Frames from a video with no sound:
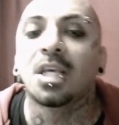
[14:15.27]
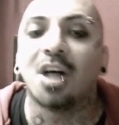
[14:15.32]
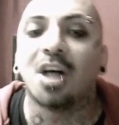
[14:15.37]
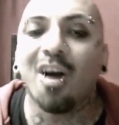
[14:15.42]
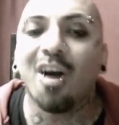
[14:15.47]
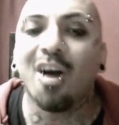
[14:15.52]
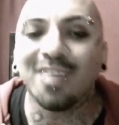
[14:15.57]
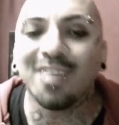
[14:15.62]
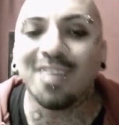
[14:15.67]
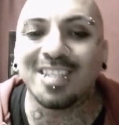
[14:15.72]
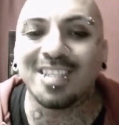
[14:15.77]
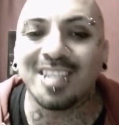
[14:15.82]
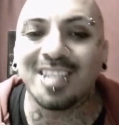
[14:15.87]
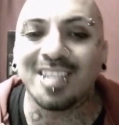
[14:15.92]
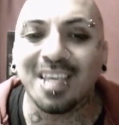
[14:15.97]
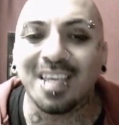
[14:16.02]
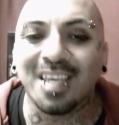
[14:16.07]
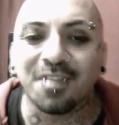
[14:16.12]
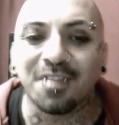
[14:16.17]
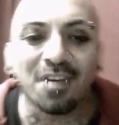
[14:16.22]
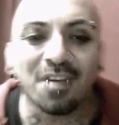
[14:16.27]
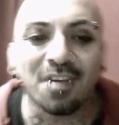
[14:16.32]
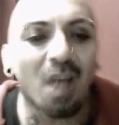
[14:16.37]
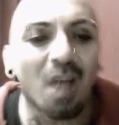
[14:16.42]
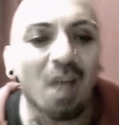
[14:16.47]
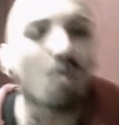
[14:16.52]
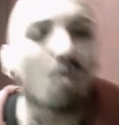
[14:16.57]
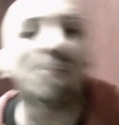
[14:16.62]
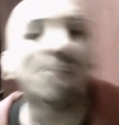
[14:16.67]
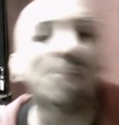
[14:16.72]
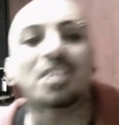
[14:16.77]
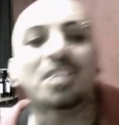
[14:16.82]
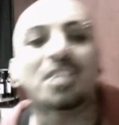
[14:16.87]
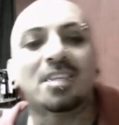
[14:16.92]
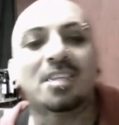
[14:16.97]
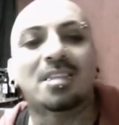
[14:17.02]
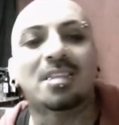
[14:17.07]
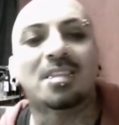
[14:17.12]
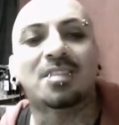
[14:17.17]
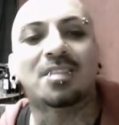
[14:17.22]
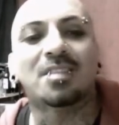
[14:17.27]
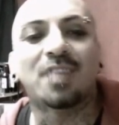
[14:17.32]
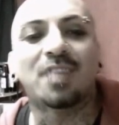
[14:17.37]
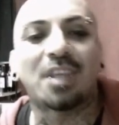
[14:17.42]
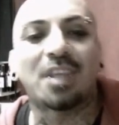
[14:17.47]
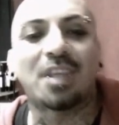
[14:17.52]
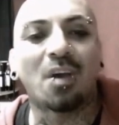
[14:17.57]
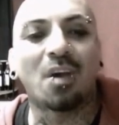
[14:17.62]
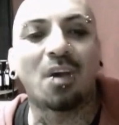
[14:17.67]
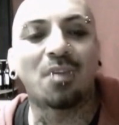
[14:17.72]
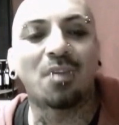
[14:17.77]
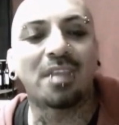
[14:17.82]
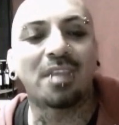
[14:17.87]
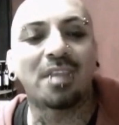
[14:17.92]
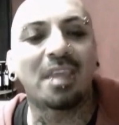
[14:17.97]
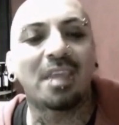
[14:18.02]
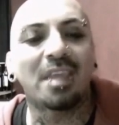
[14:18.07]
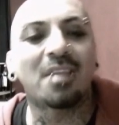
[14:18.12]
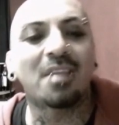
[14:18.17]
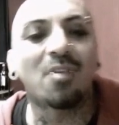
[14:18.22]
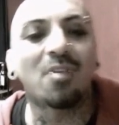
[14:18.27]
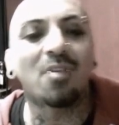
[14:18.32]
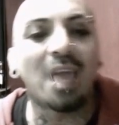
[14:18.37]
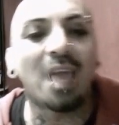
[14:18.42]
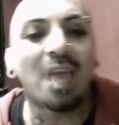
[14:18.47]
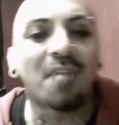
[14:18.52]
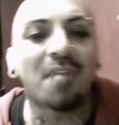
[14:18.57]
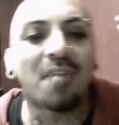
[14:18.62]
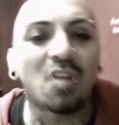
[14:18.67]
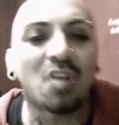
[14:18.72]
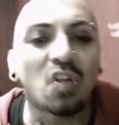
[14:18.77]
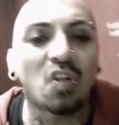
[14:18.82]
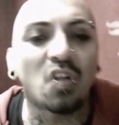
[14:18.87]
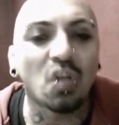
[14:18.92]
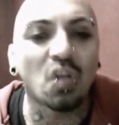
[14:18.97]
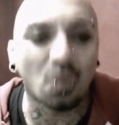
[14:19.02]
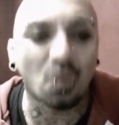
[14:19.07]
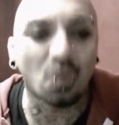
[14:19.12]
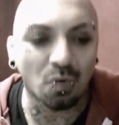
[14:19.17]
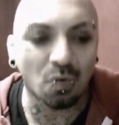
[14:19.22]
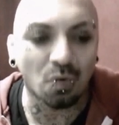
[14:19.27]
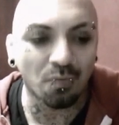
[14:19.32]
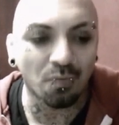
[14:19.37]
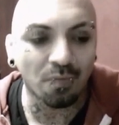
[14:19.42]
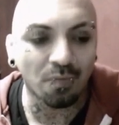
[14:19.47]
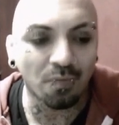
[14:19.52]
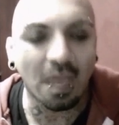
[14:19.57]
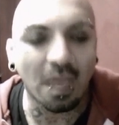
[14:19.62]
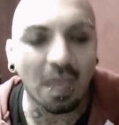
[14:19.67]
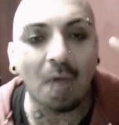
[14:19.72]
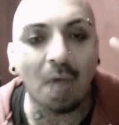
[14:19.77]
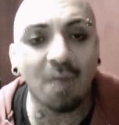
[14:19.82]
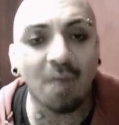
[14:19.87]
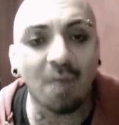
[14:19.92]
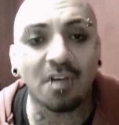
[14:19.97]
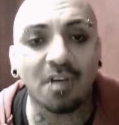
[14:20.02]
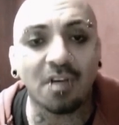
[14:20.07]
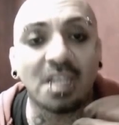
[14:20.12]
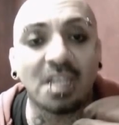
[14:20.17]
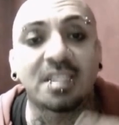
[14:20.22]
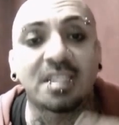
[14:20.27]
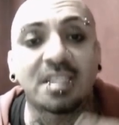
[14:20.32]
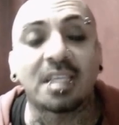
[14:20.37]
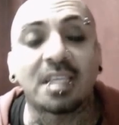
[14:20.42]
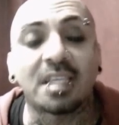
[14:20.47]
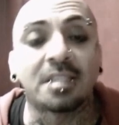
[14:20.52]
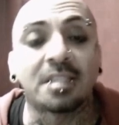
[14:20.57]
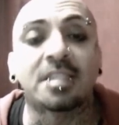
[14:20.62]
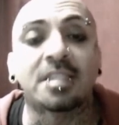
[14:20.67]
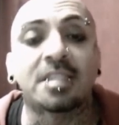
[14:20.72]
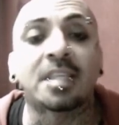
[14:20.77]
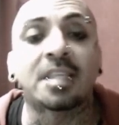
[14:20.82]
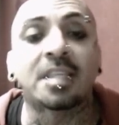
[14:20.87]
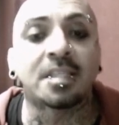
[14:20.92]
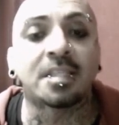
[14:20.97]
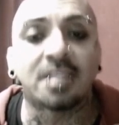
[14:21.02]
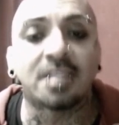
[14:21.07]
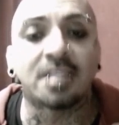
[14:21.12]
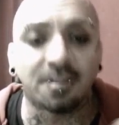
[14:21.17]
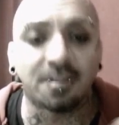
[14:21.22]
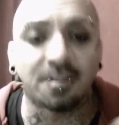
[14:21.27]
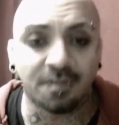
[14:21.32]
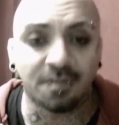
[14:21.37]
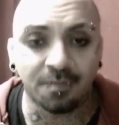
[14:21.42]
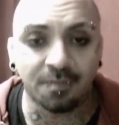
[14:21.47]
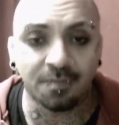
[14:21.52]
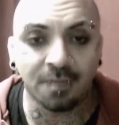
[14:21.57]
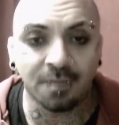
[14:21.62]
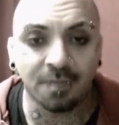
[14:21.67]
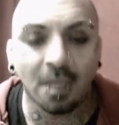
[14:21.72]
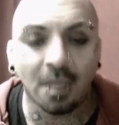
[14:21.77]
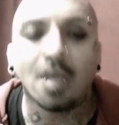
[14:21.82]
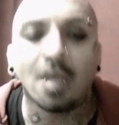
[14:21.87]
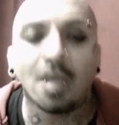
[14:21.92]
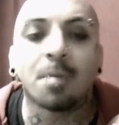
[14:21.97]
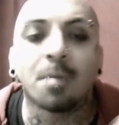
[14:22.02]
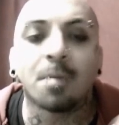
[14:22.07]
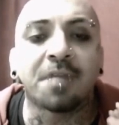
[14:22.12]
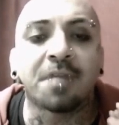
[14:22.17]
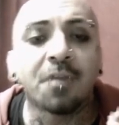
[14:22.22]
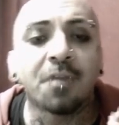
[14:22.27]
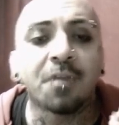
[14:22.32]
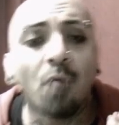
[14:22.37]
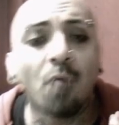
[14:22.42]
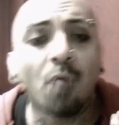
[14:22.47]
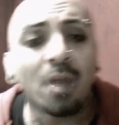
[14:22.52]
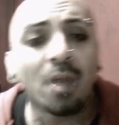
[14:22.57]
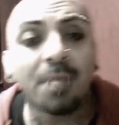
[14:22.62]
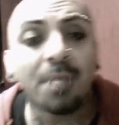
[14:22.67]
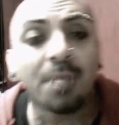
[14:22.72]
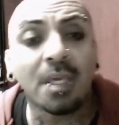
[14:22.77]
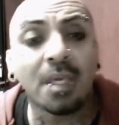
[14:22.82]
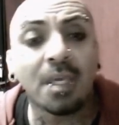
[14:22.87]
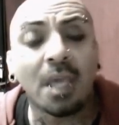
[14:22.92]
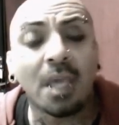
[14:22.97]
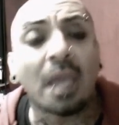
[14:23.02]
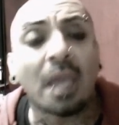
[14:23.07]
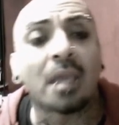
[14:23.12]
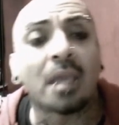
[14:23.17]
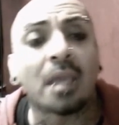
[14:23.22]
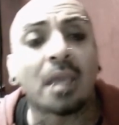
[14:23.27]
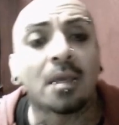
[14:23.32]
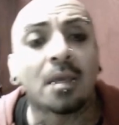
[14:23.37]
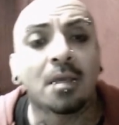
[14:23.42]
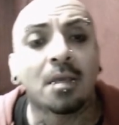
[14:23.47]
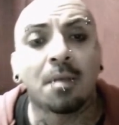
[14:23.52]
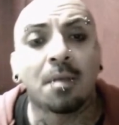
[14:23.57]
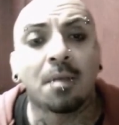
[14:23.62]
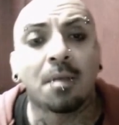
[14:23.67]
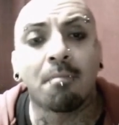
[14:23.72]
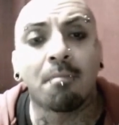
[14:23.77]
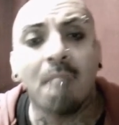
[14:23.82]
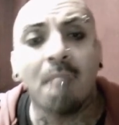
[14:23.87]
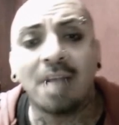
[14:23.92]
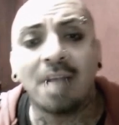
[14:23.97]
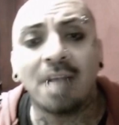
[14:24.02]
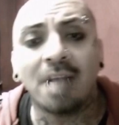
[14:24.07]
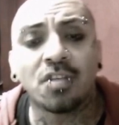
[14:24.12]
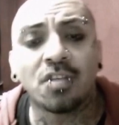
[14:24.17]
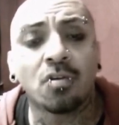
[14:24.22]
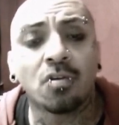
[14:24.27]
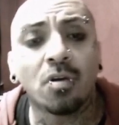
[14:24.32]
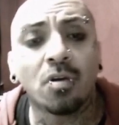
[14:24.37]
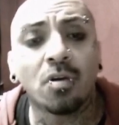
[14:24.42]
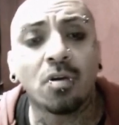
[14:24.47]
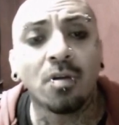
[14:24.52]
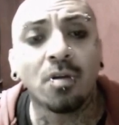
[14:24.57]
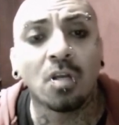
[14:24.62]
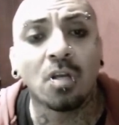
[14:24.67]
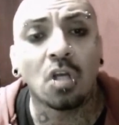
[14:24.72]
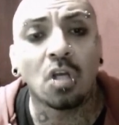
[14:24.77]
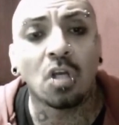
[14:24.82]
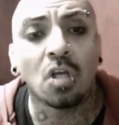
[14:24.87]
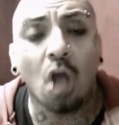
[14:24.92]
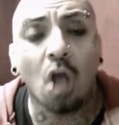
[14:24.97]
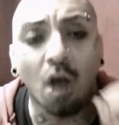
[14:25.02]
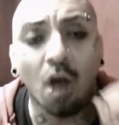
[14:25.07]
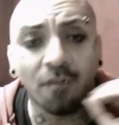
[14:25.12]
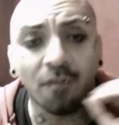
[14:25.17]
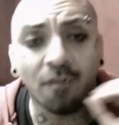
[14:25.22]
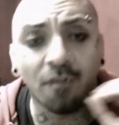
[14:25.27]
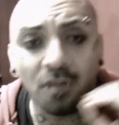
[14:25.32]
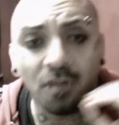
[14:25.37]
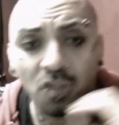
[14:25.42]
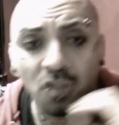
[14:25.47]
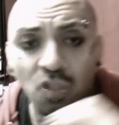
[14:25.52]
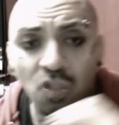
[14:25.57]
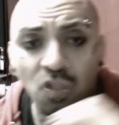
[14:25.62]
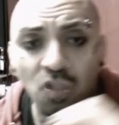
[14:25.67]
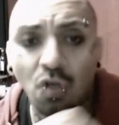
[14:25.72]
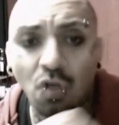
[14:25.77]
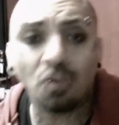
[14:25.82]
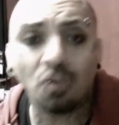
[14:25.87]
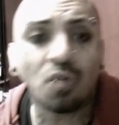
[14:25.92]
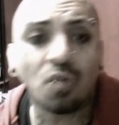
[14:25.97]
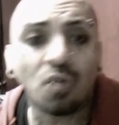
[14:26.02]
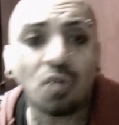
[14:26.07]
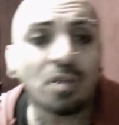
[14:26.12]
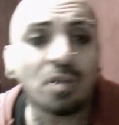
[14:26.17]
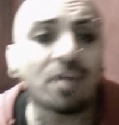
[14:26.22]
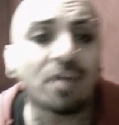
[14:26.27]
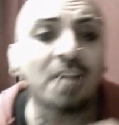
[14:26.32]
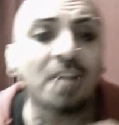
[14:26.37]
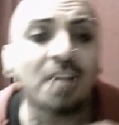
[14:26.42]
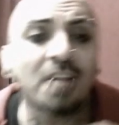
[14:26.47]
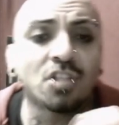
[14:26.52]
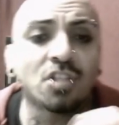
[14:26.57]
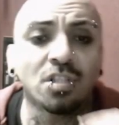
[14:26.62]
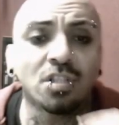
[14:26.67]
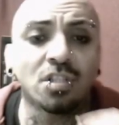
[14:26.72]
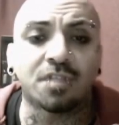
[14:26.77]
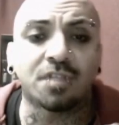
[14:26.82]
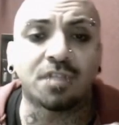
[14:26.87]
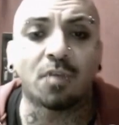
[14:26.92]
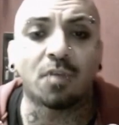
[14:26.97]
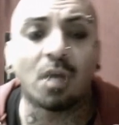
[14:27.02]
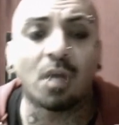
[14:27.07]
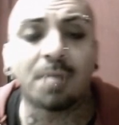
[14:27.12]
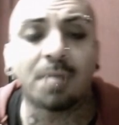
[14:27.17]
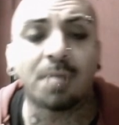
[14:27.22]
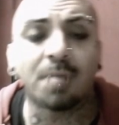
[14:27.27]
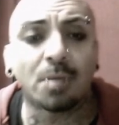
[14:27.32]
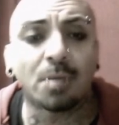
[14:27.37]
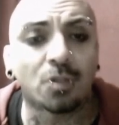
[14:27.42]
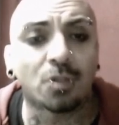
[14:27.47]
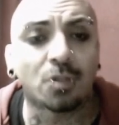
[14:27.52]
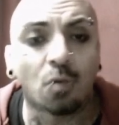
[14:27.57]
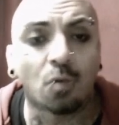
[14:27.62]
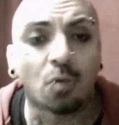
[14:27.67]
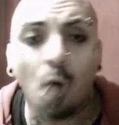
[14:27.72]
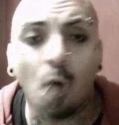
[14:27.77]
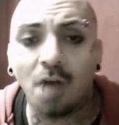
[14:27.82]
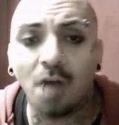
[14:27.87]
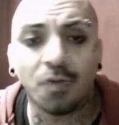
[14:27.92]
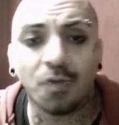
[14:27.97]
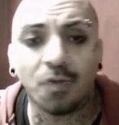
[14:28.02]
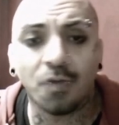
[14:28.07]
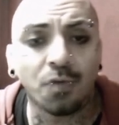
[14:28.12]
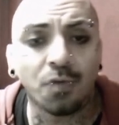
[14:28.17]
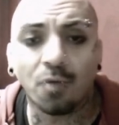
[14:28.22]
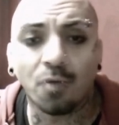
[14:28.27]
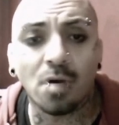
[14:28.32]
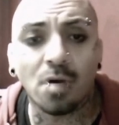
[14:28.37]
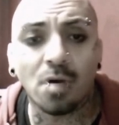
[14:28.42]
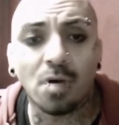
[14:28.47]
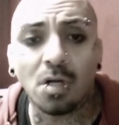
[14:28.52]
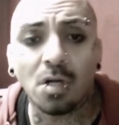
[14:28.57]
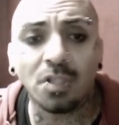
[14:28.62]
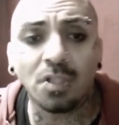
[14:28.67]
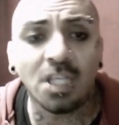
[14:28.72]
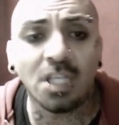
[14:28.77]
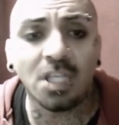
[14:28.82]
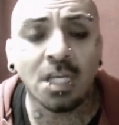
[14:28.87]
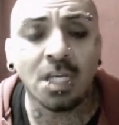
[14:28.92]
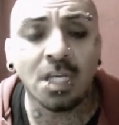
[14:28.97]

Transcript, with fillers: obviously, if they're not watching this video, then they don't have a clue. However, it's instinctive. But if you want to be a master of social interactions, if you want to be able to walk through the world